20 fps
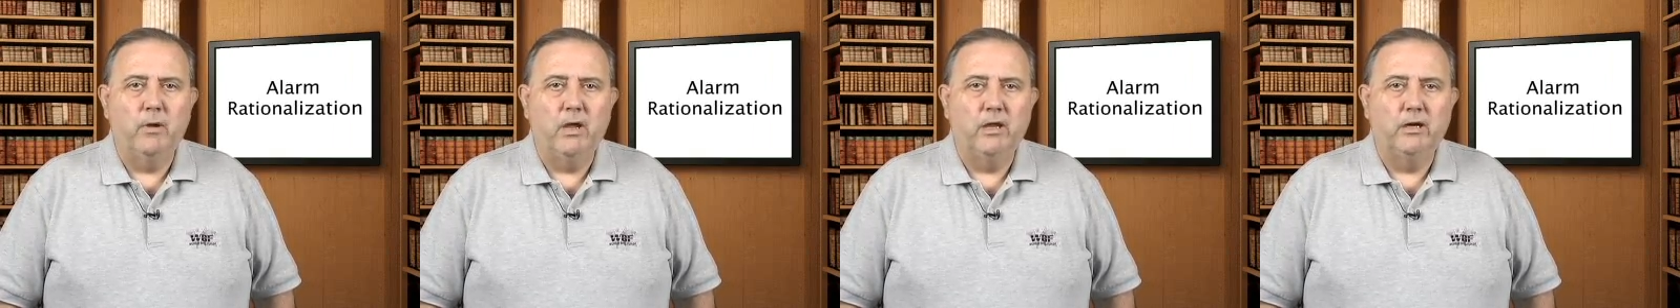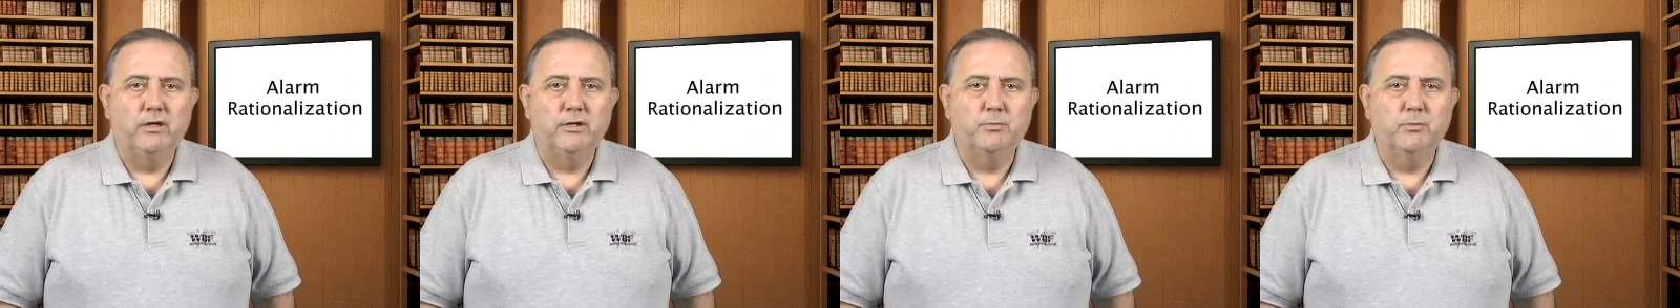
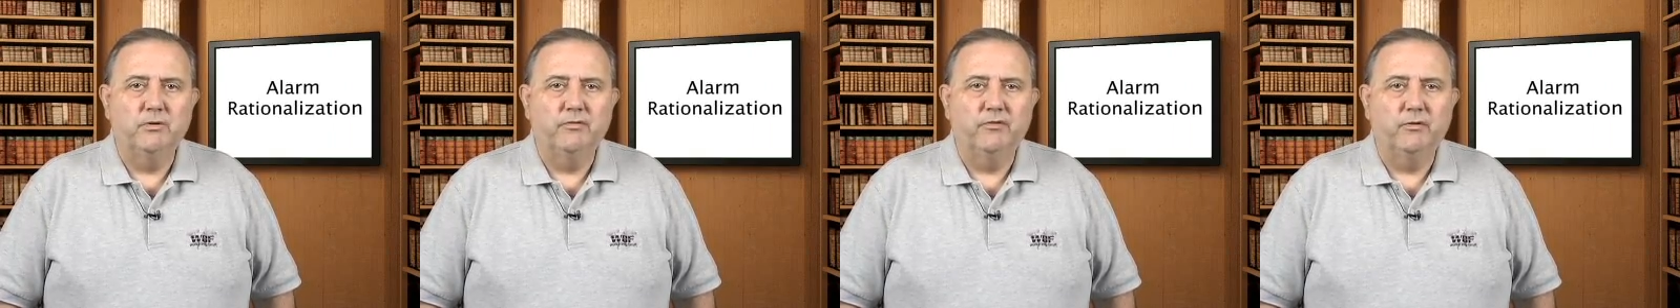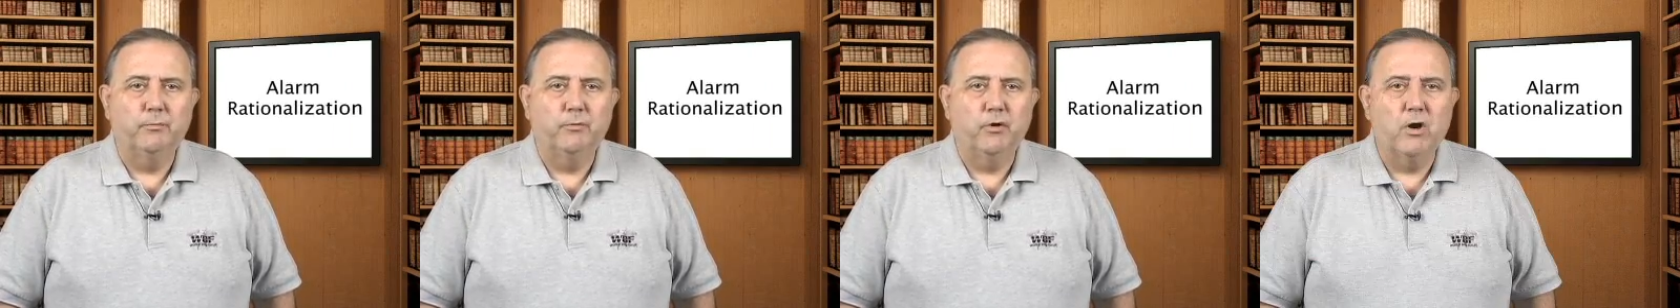
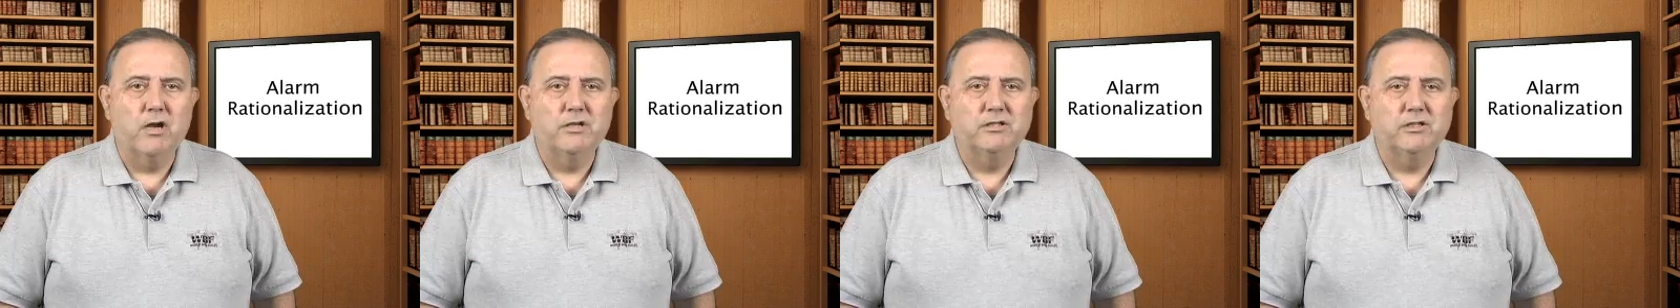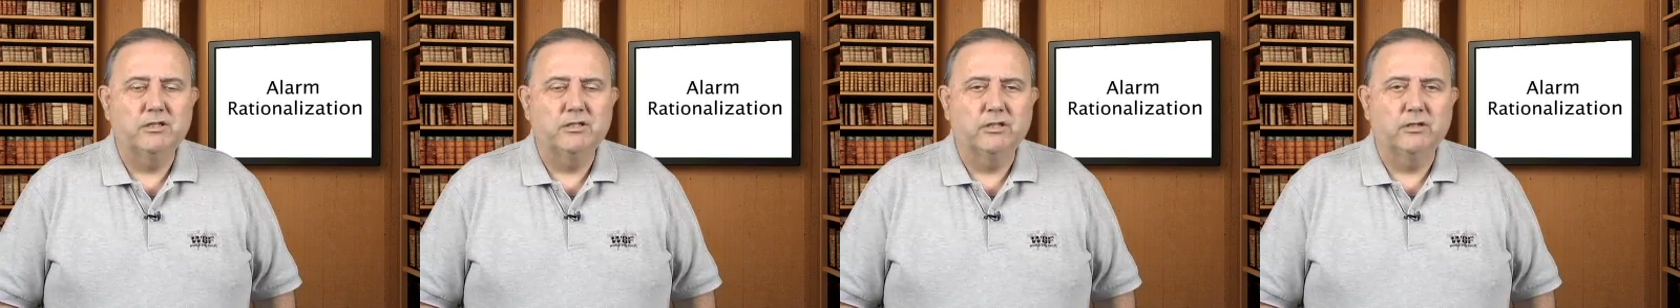Management for
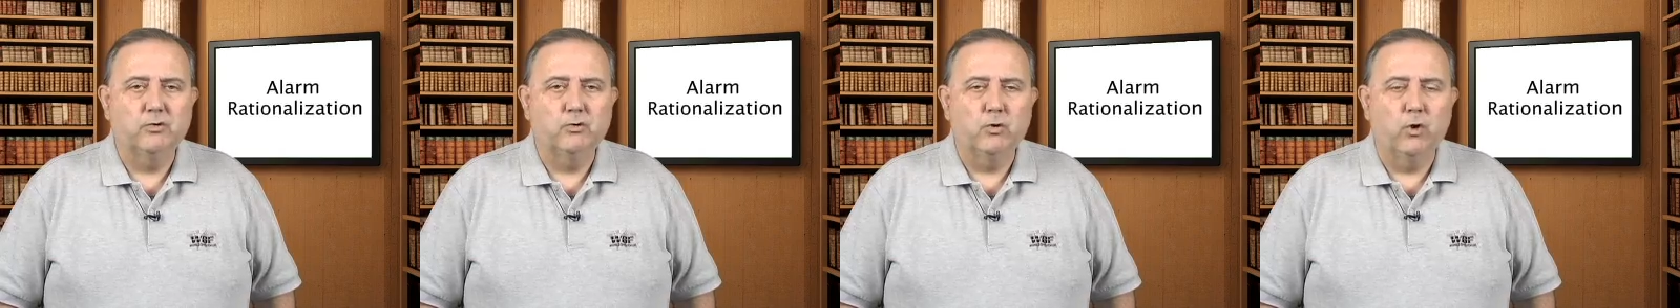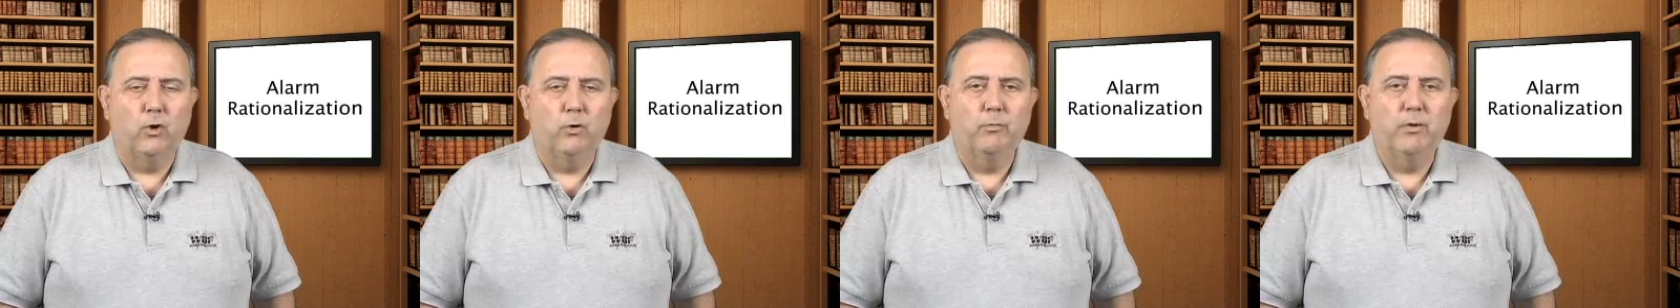Process
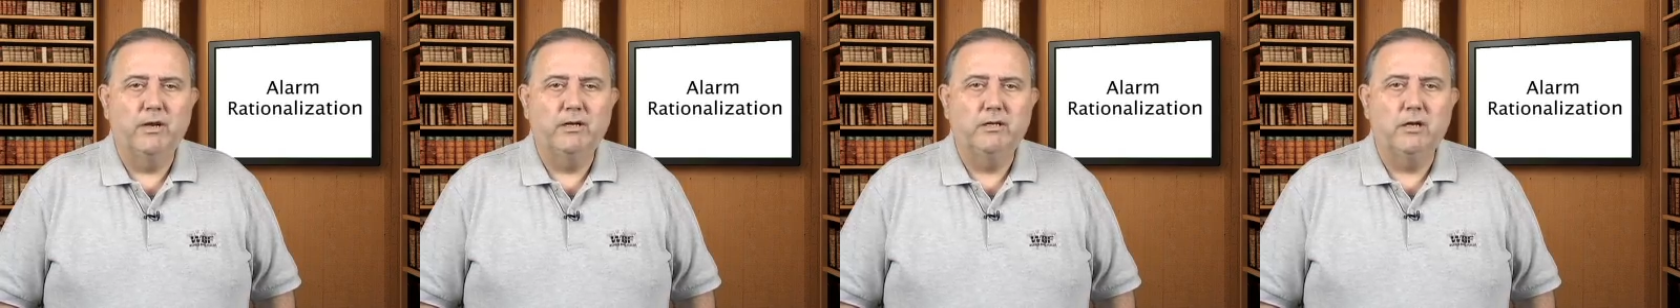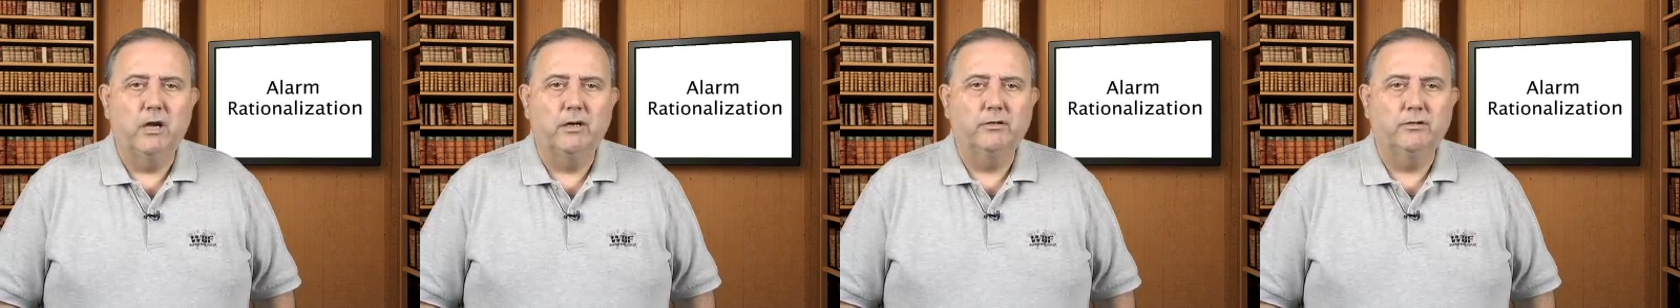Control by
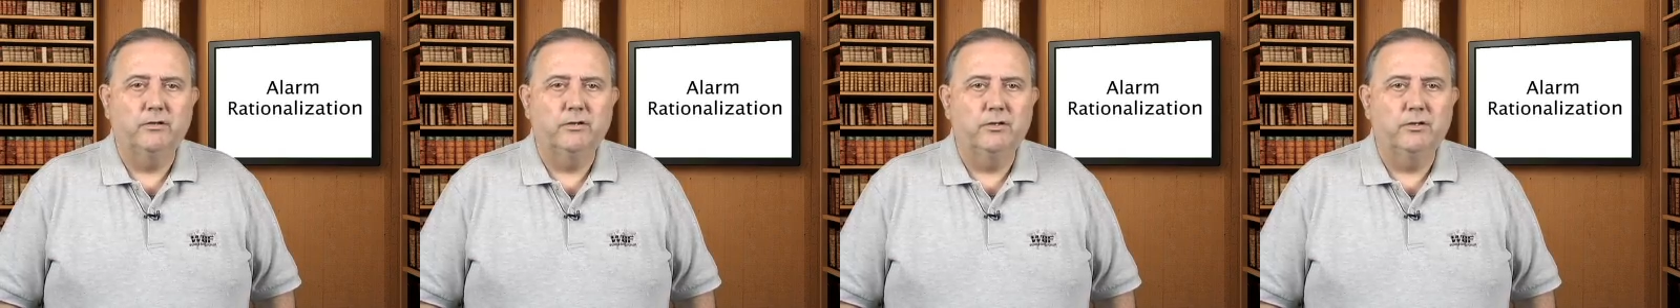Dr.